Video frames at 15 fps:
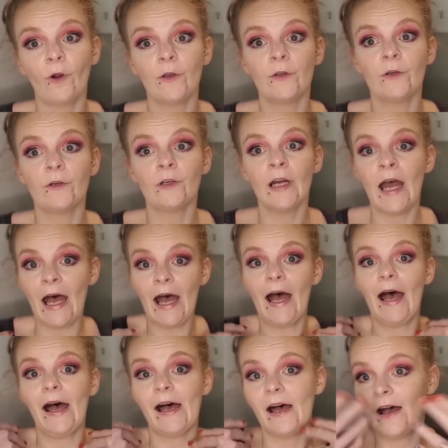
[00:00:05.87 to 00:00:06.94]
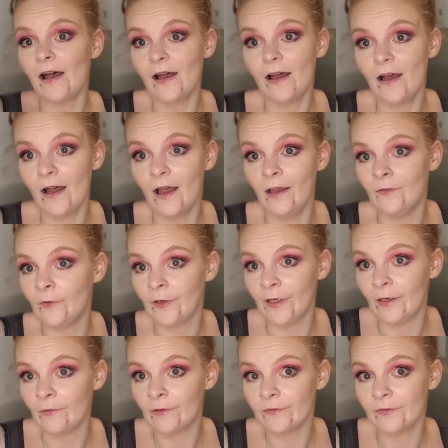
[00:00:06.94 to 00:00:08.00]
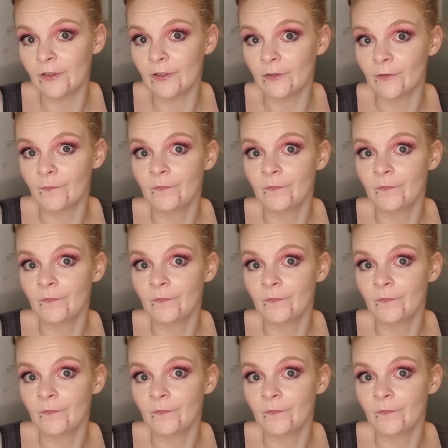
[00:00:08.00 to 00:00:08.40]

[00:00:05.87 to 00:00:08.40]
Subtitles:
your everyday review.